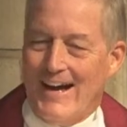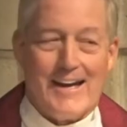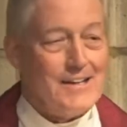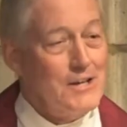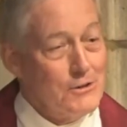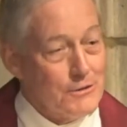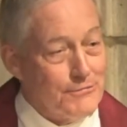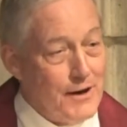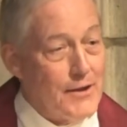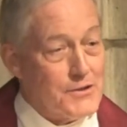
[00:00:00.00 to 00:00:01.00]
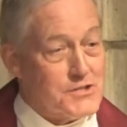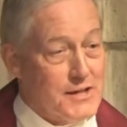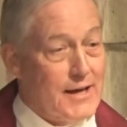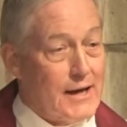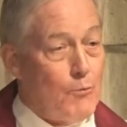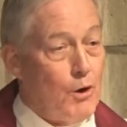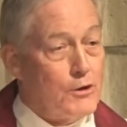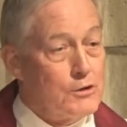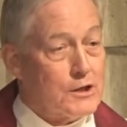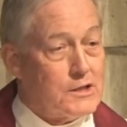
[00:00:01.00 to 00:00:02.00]
I can hear the Father saying, I want
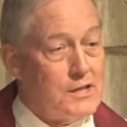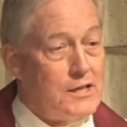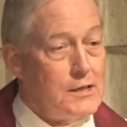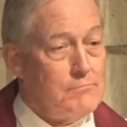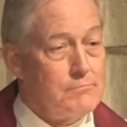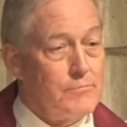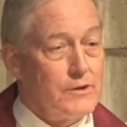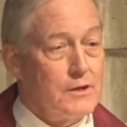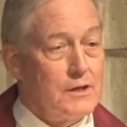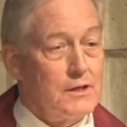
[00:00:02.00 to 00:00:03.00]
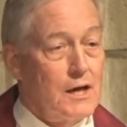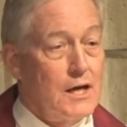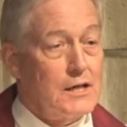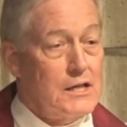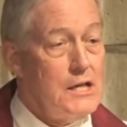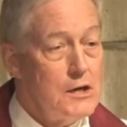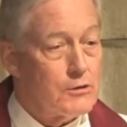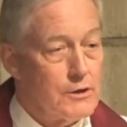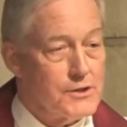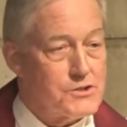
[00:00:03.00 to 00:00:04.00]
you to keep an
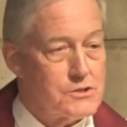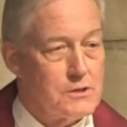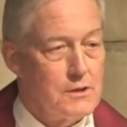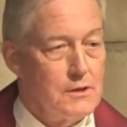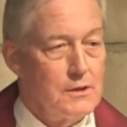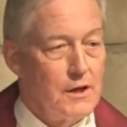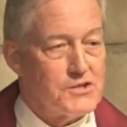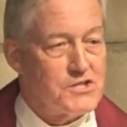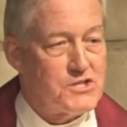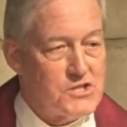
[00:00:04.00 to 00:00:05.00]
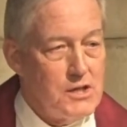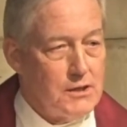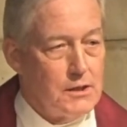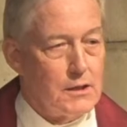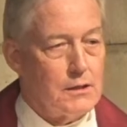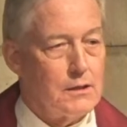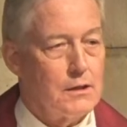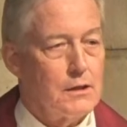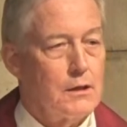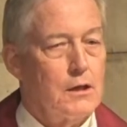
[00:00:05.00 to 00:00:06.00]
eagerness, a seeking,
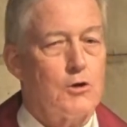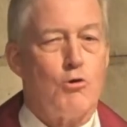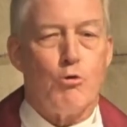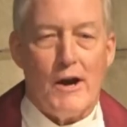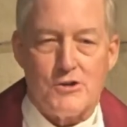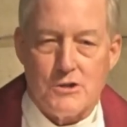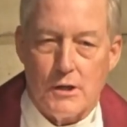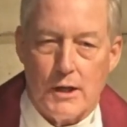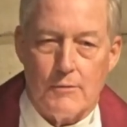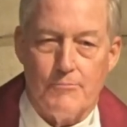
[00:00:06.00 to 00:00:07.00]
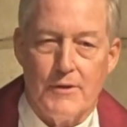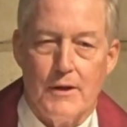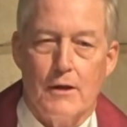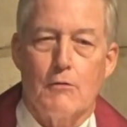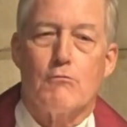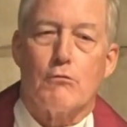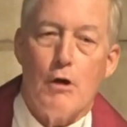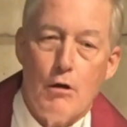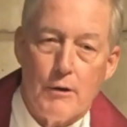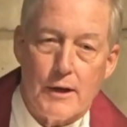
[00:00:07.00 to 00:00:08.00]
questioning,
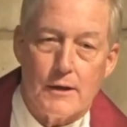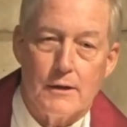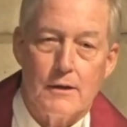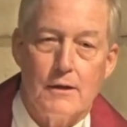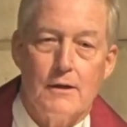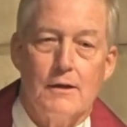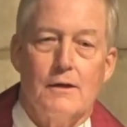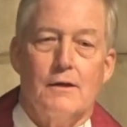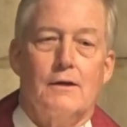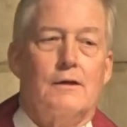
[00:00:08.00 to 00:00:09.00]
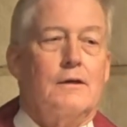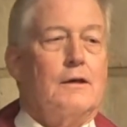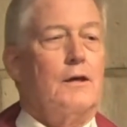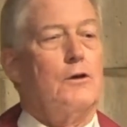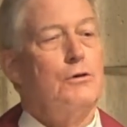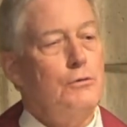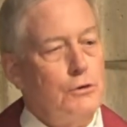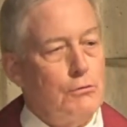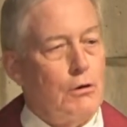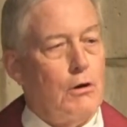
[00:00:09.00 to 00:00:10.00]
growing in who
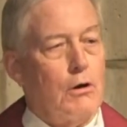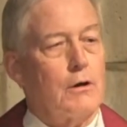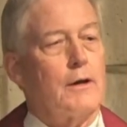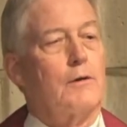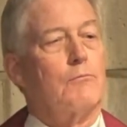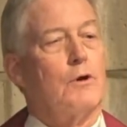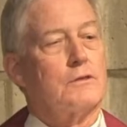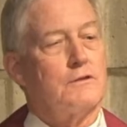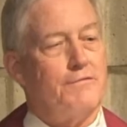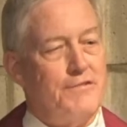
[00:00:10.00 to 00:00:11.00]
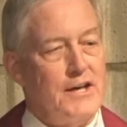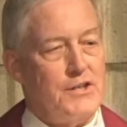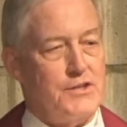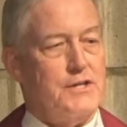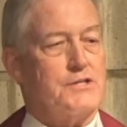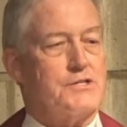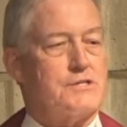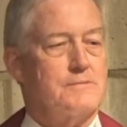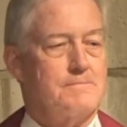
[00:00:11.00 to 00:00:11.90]
you are and what the faith is,